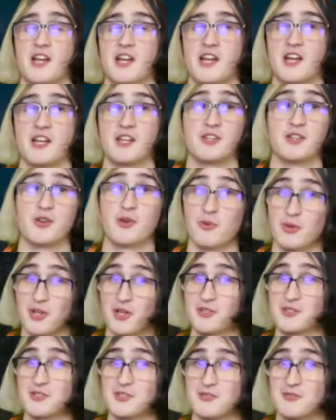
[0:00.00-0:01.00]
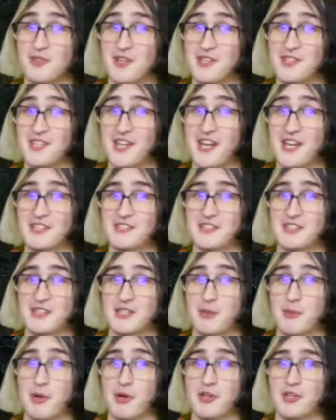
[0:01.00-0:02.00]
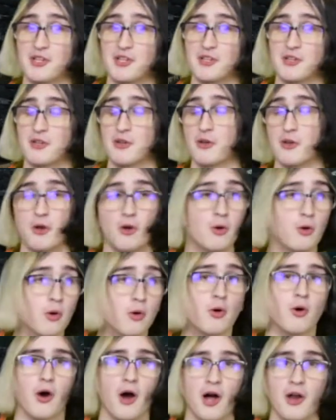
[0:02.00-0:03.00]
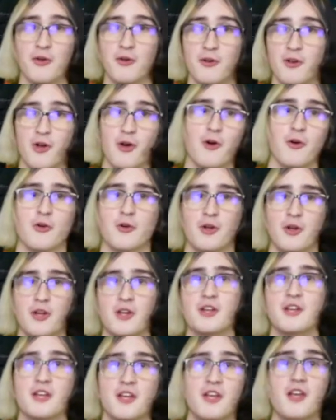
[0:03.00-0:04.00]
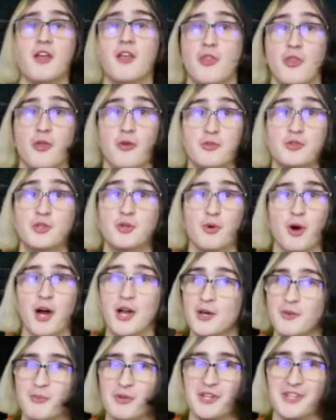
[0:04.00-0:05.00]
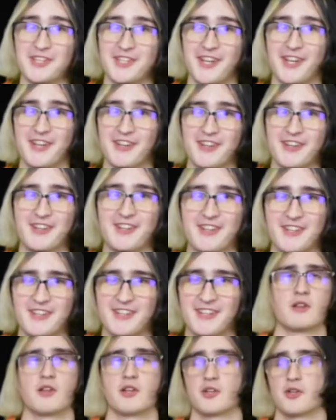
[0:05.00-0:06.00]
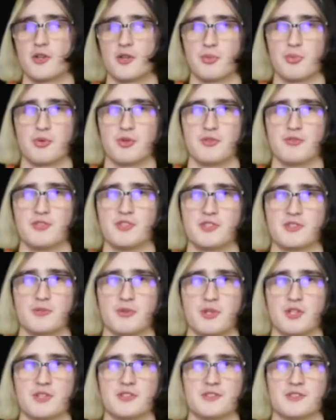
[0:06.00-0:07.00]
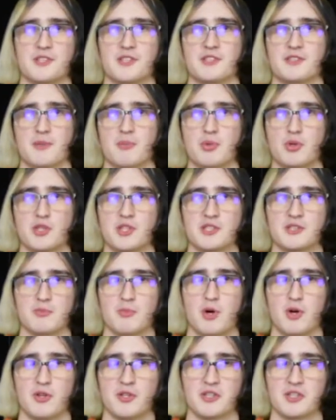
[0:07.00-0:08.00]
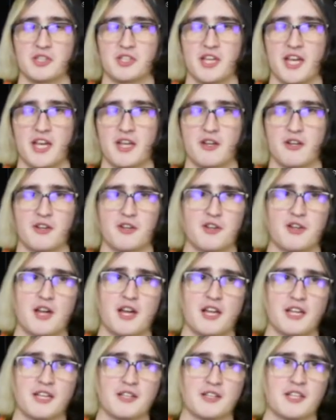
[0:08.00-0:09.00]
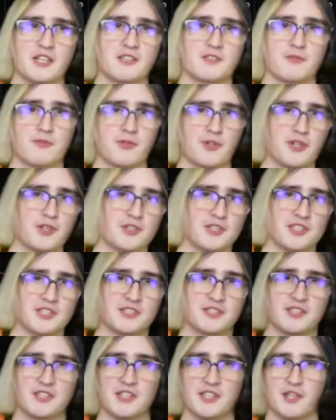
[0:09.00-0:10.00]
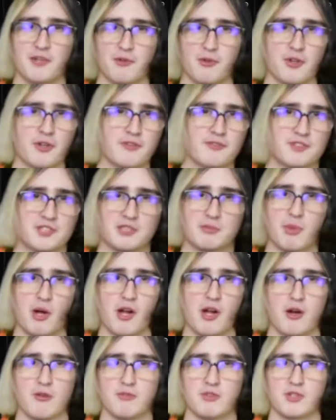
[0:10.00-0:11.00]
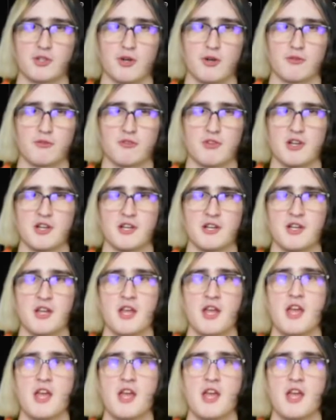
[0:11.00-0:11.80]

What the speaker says: And you know what else is fantastic about it? Well, I don't know. The new item indicator. Like all the previous ones, it's a pretty small indicator and is very easy to get rid of just by hovering over it.